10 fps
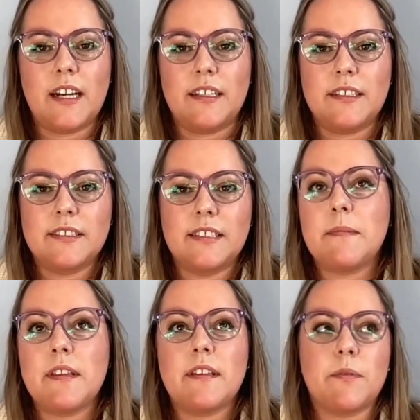Yeah.
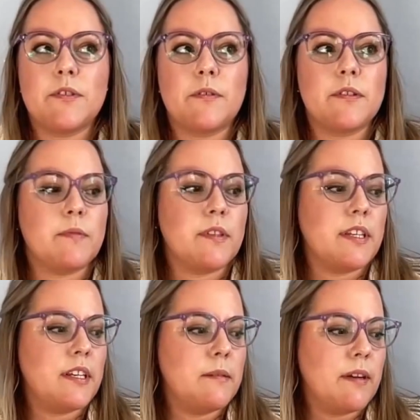Some of the personas we're
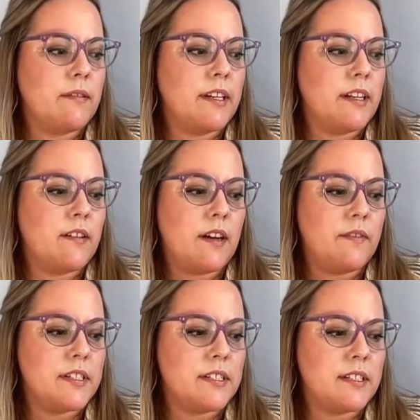thinking about right now,
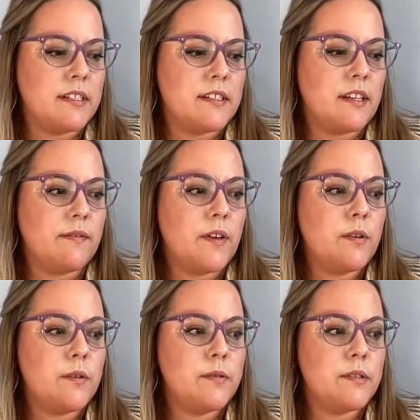obviously
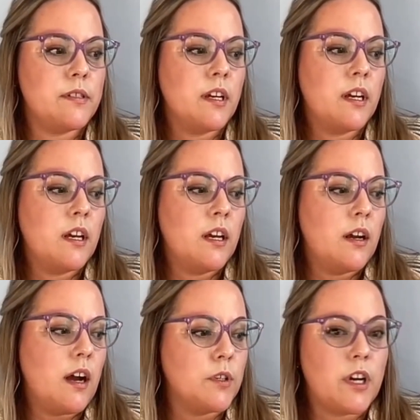CFOs.
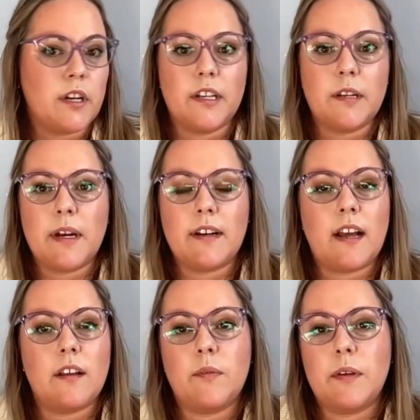We're talking about
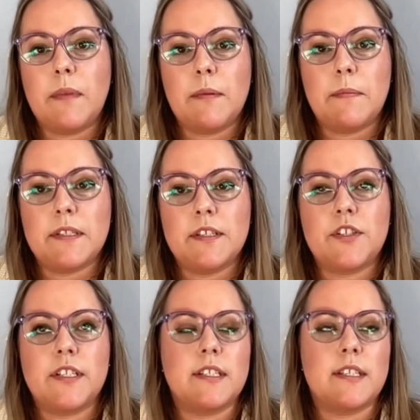how do we maybe
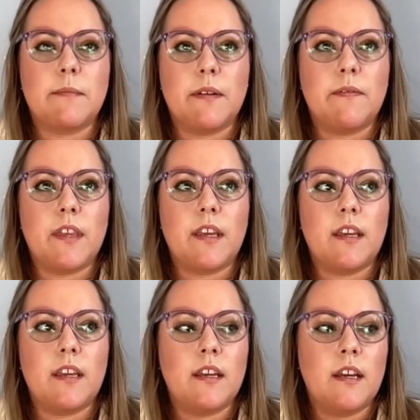position some of
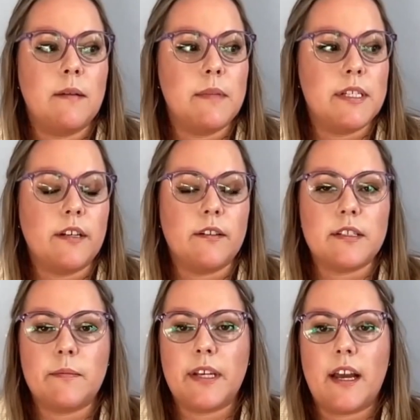the
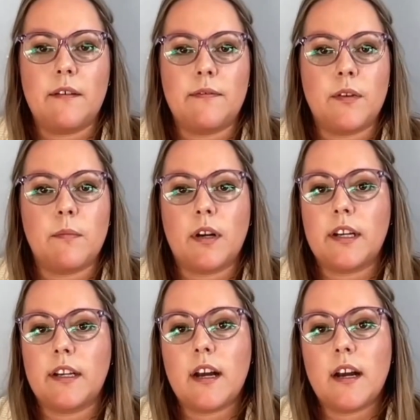materials that we have for
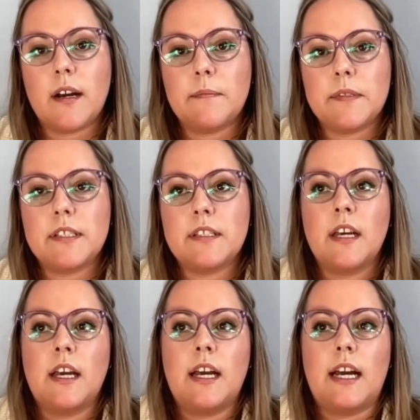marketing ops,
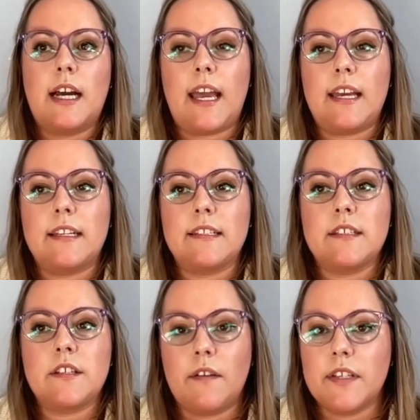
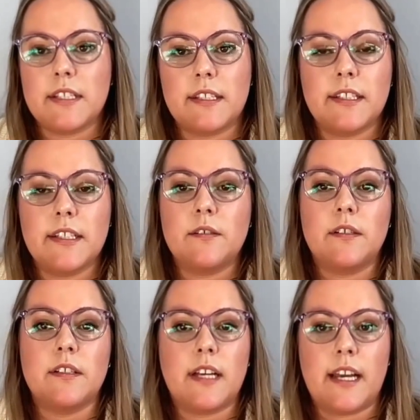and obviously
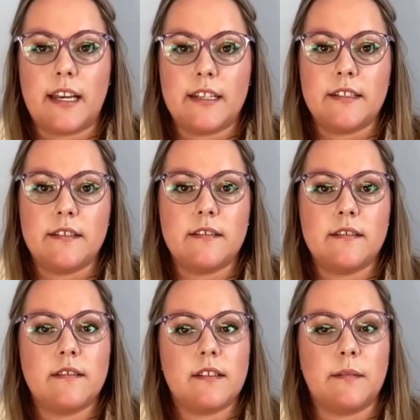legal and
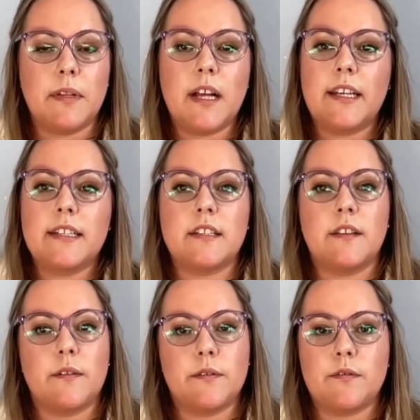
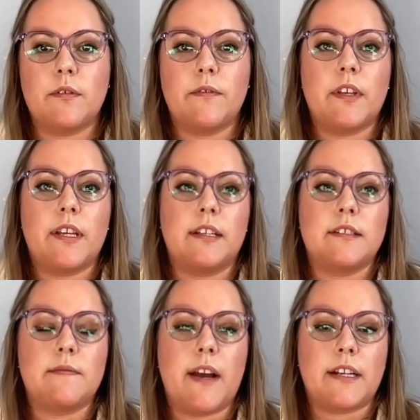compliance and those sort of
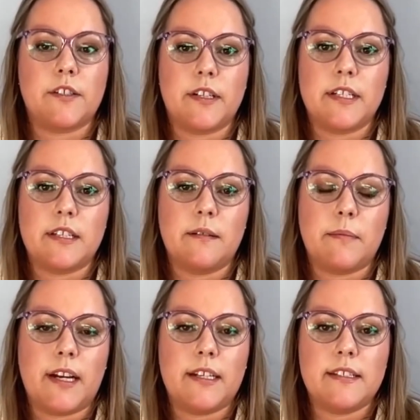things factor into
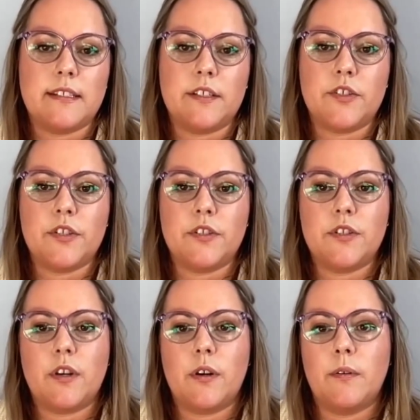the buying decision.
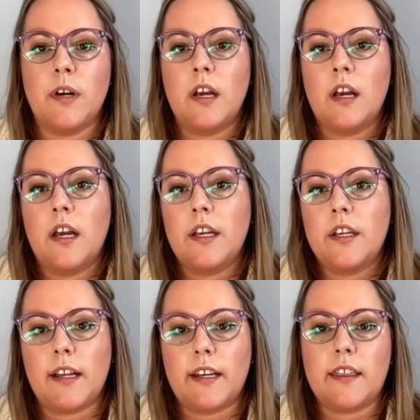So
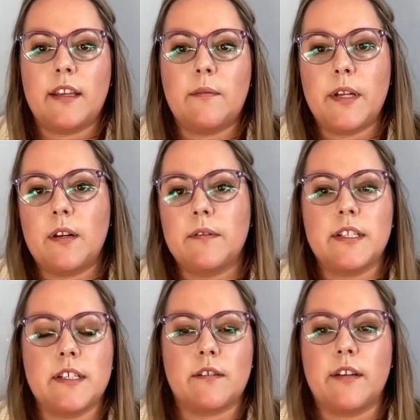while I think we don't
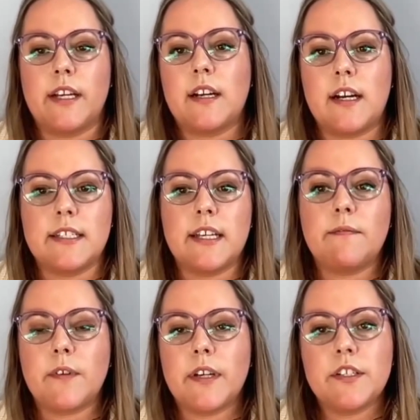need to create
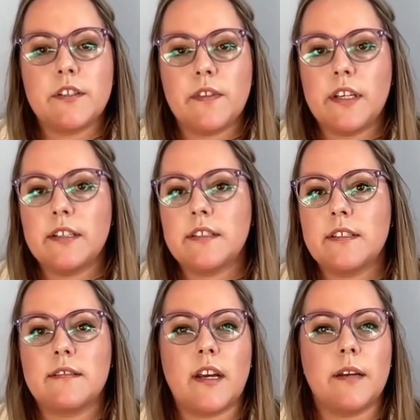content for each of
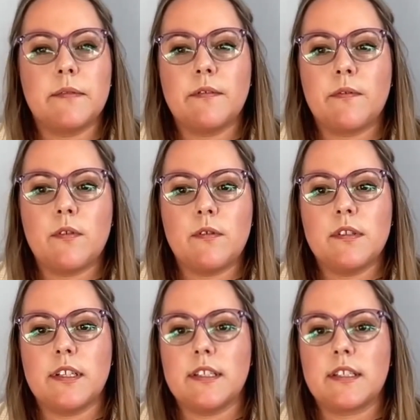these types of
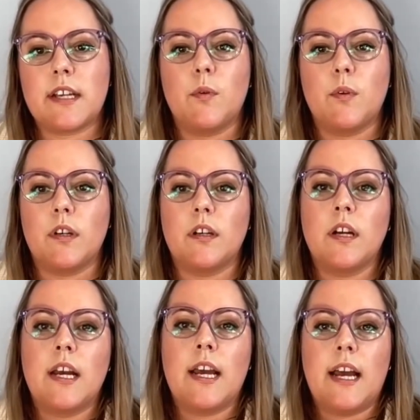roles, it's more
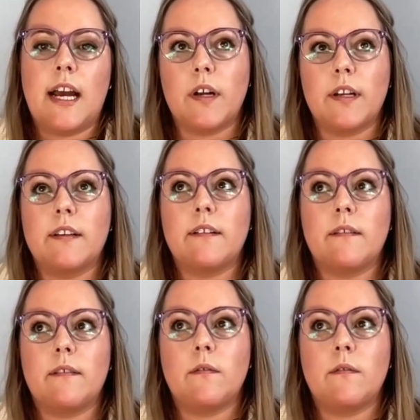what